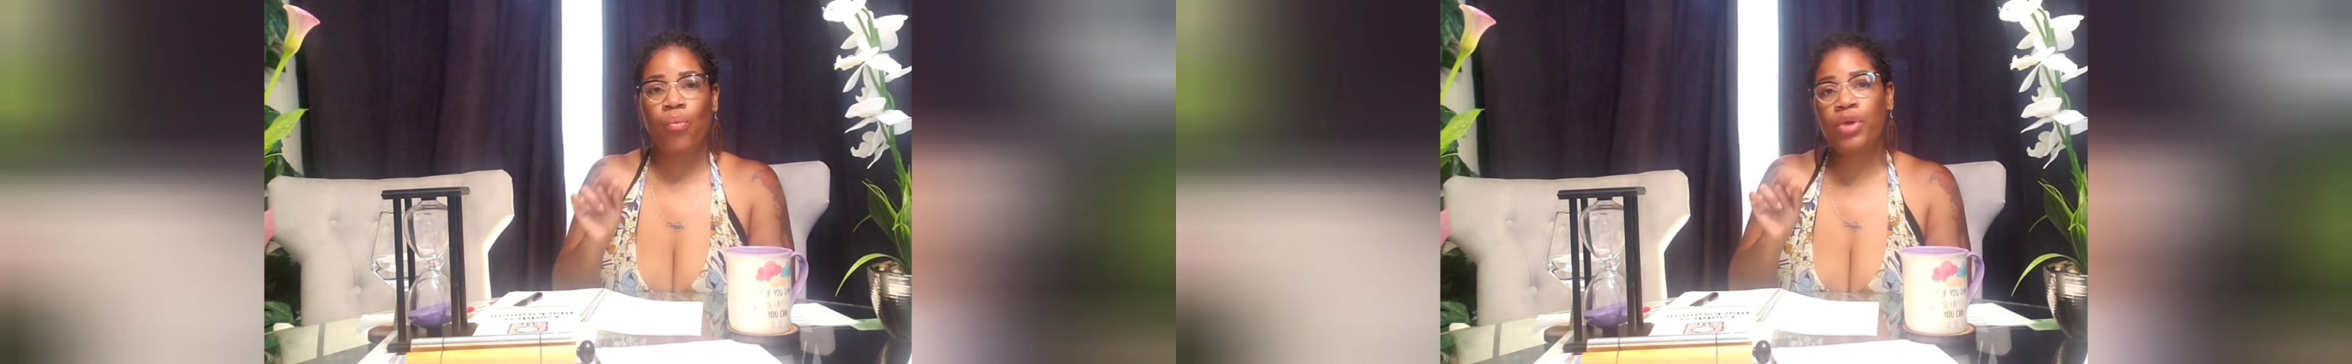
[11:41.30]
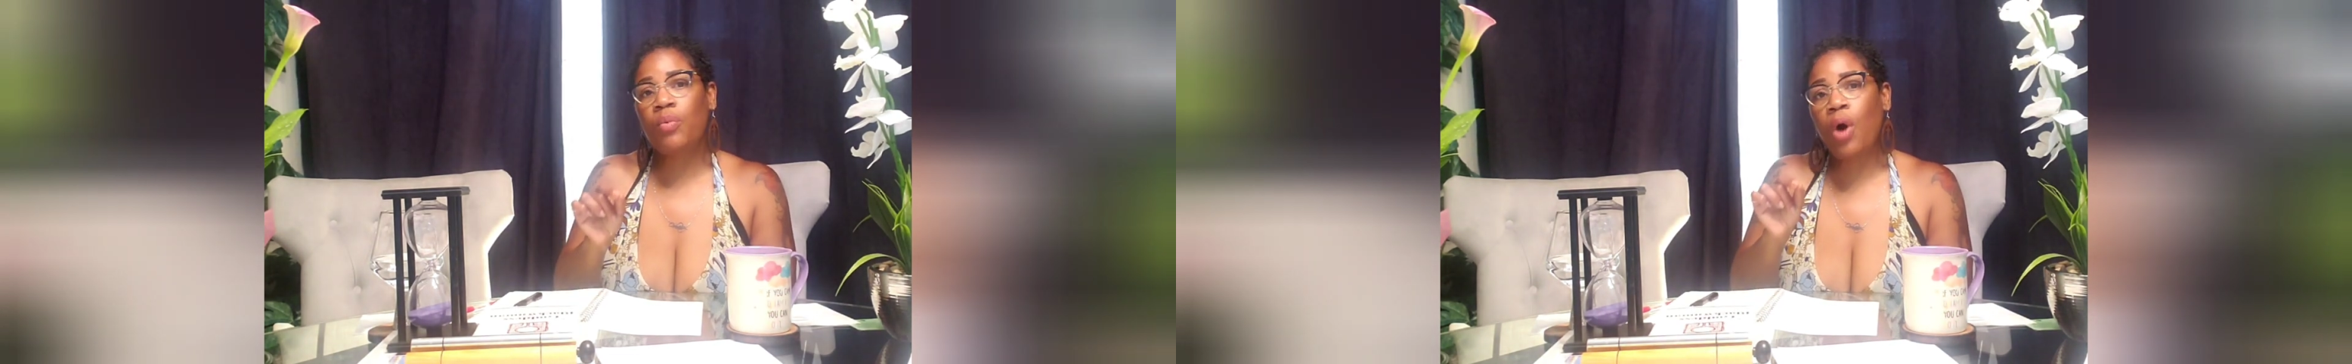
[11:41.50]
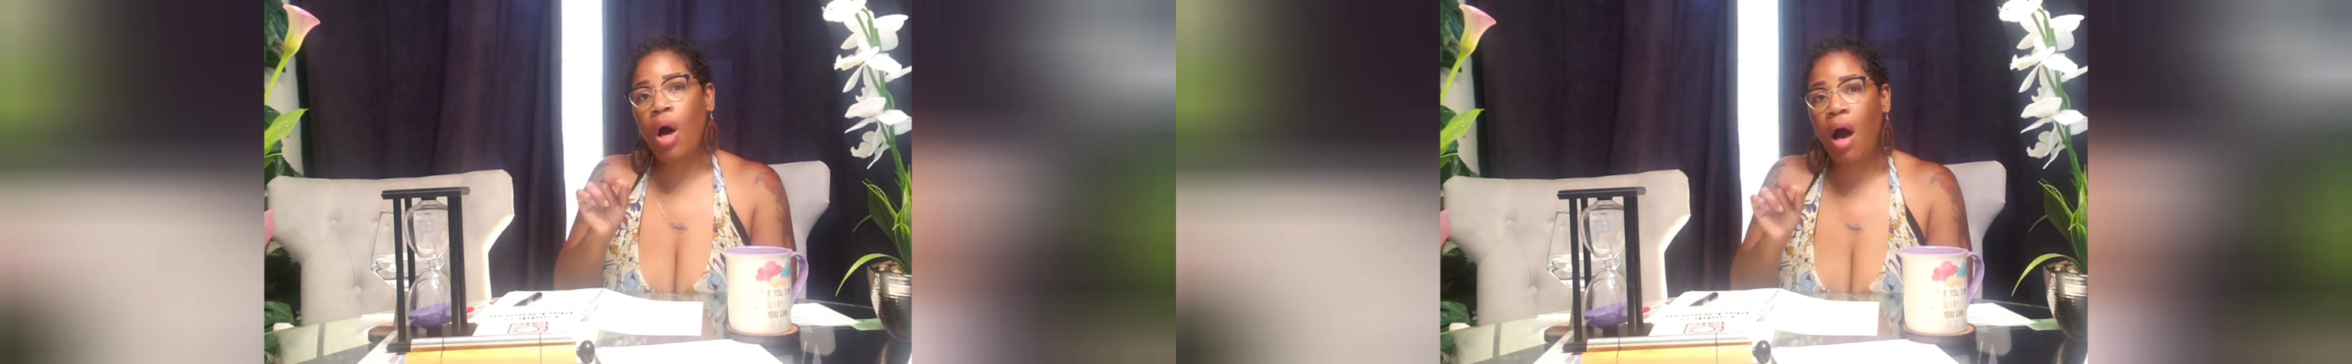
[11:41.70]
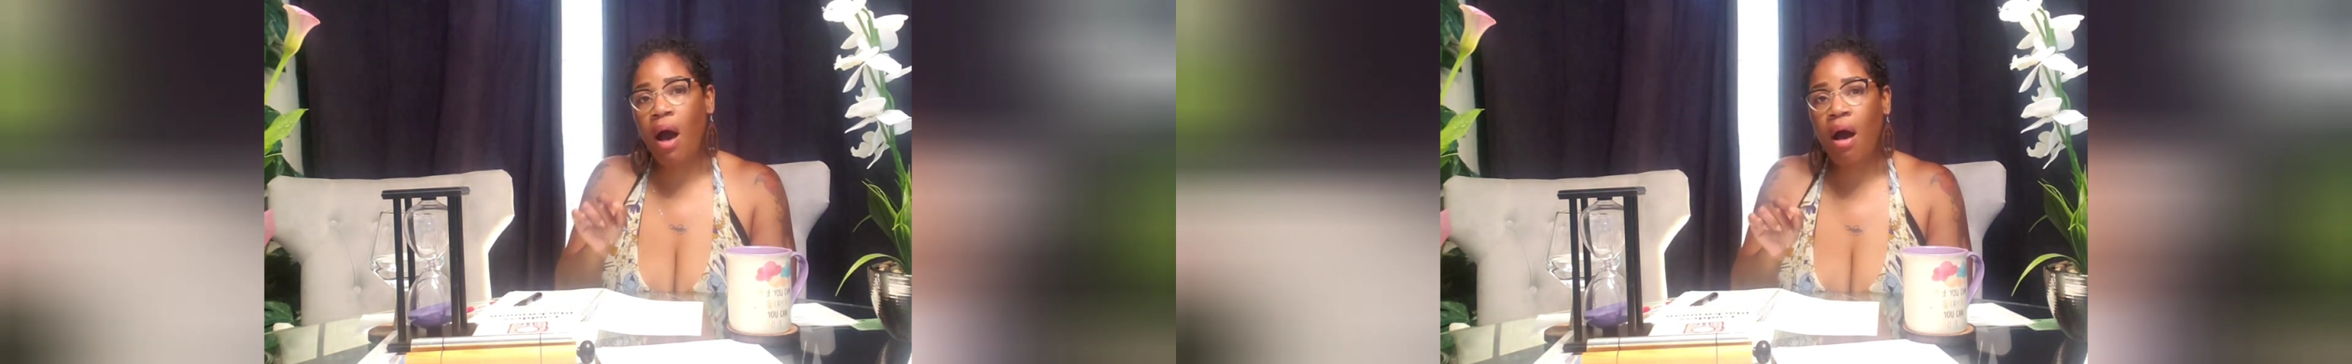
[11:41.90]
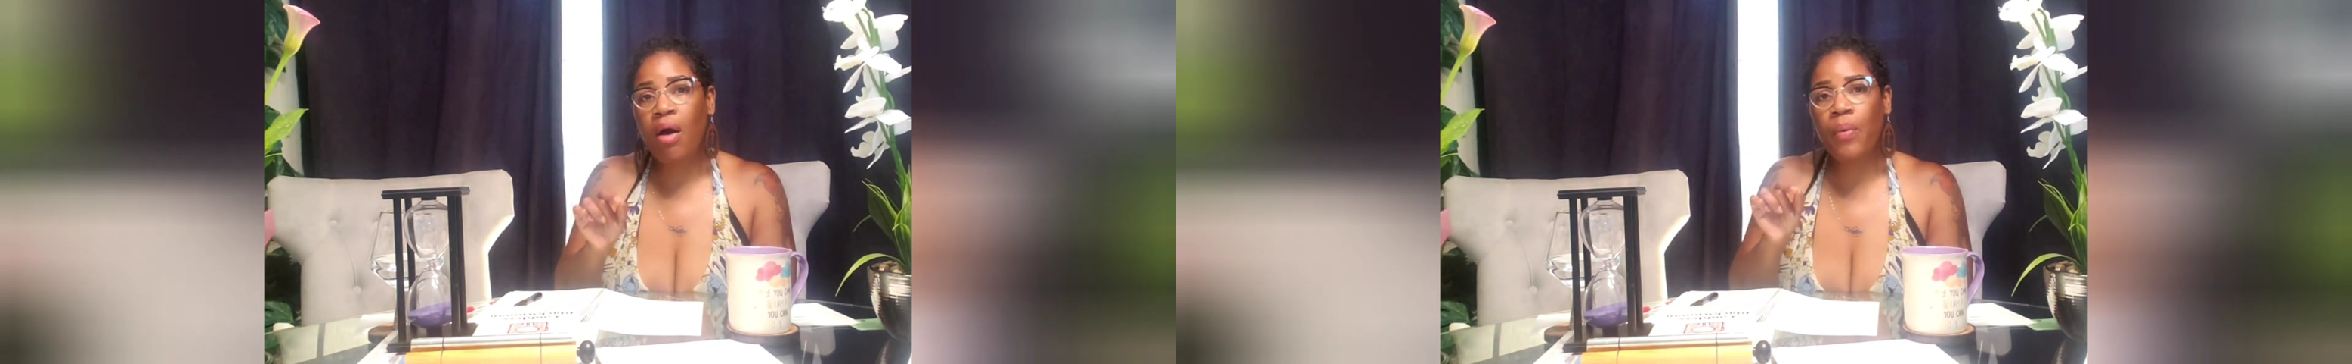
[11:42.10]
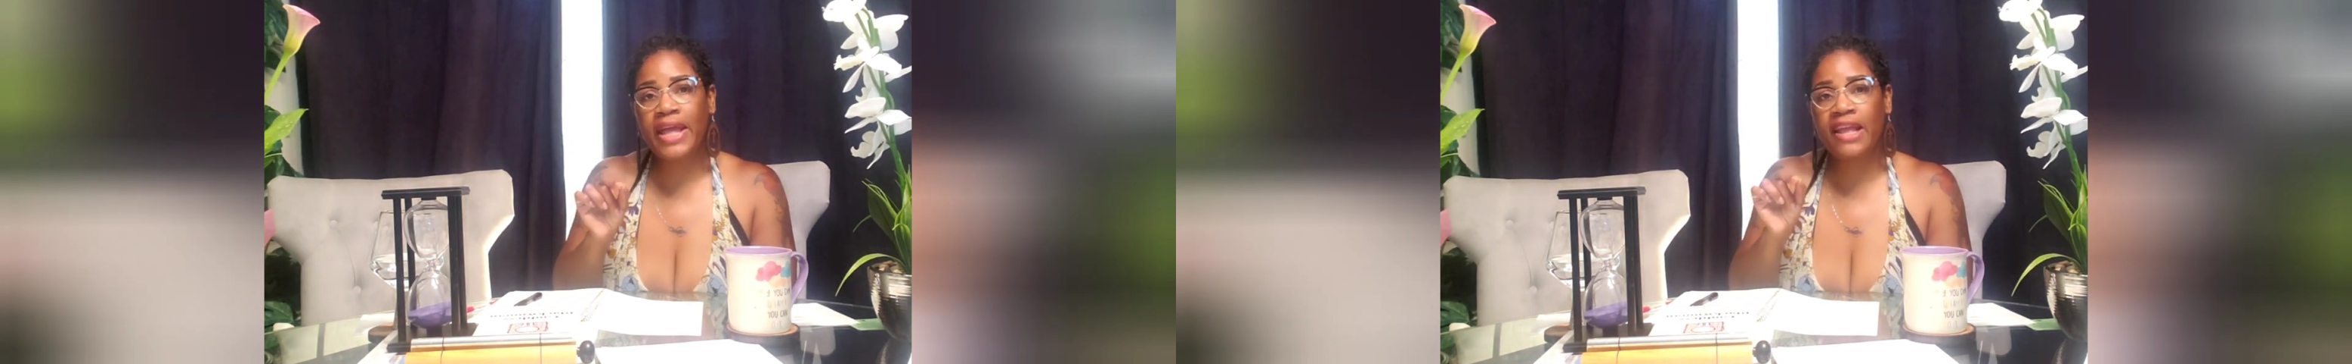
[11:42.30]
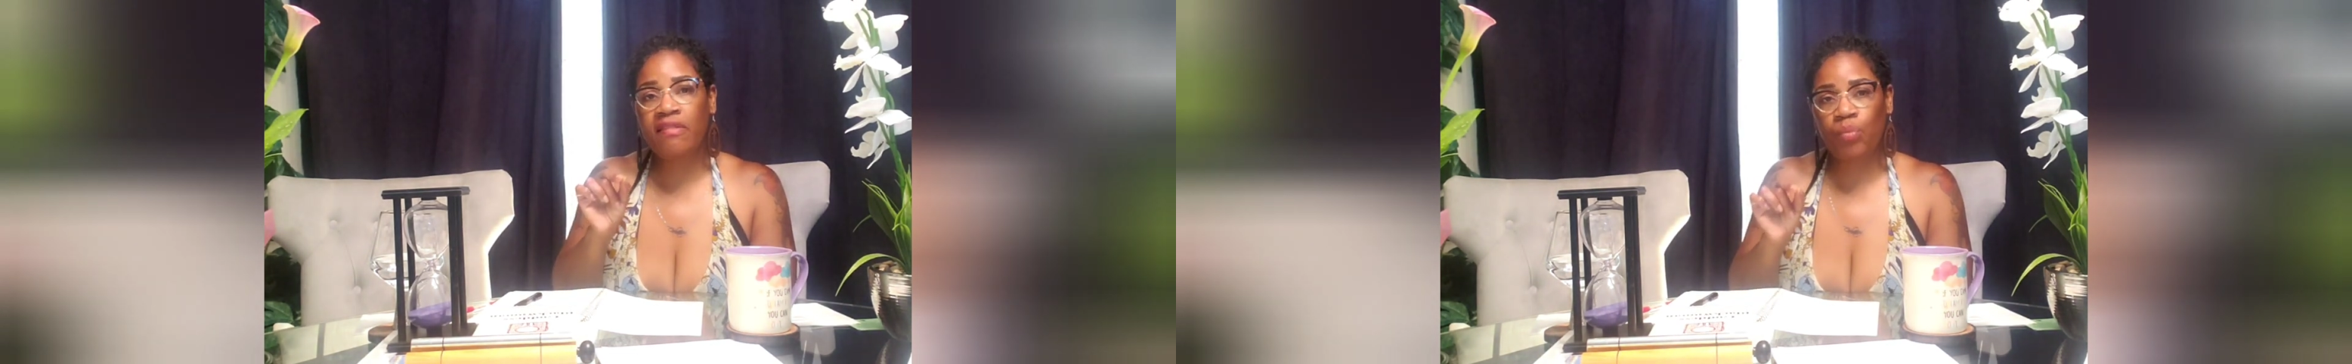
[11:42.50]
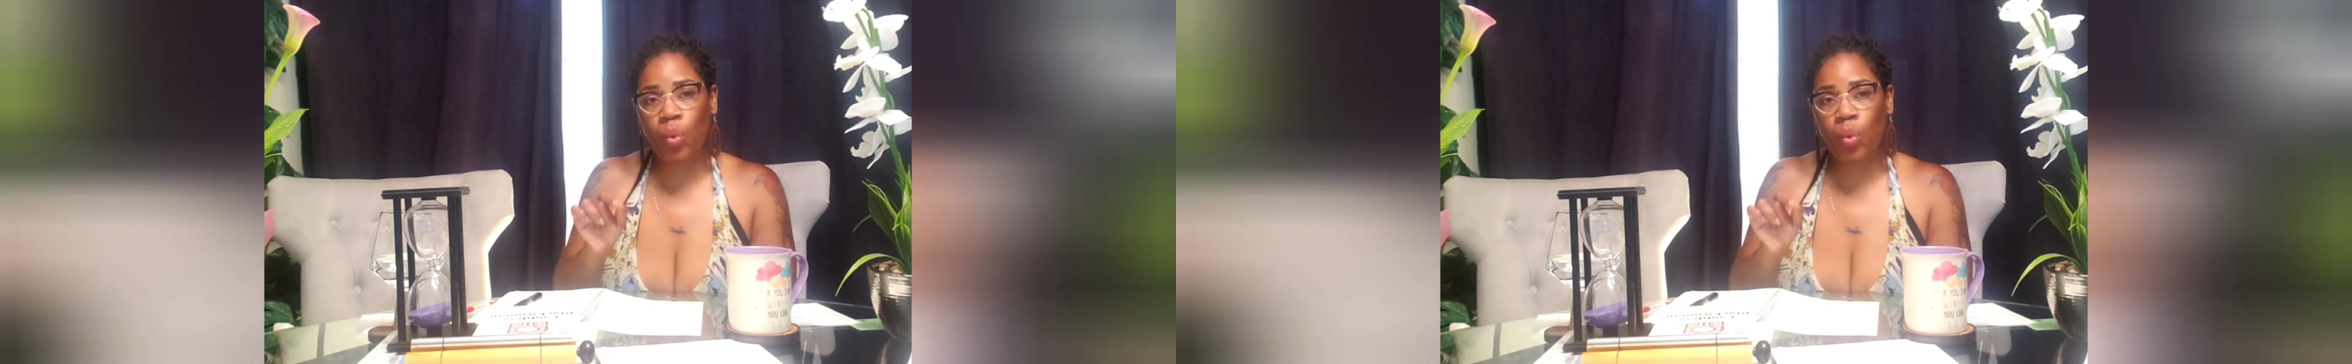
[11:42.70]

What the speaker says: We will always